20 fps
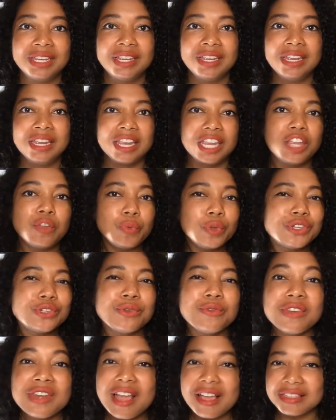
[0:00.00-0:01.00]
If we do
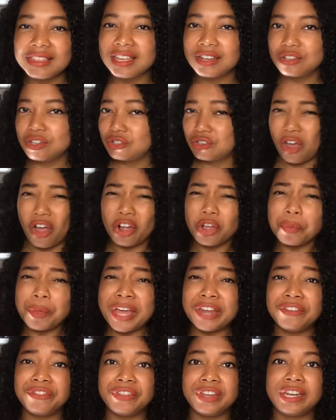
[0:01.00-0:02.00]
nothing to talk about
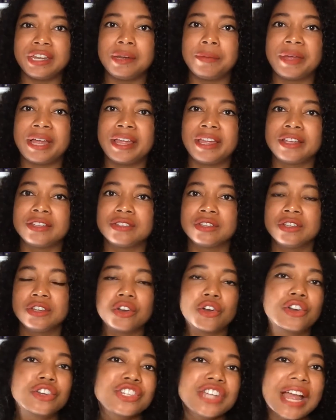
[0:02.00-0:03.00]
affinity bias or
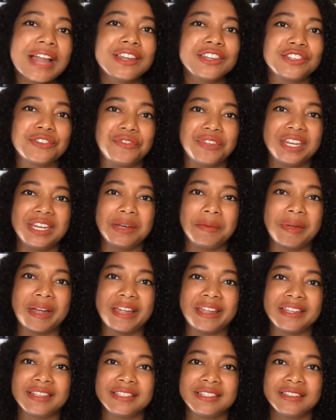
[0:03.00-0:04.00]
challenge affinity
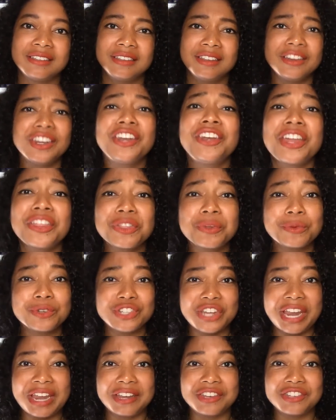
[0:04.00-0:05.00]
bias, then nothing will
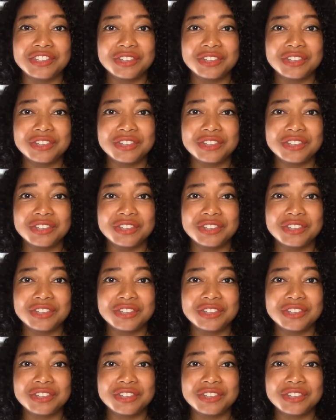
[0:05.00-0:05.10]
change.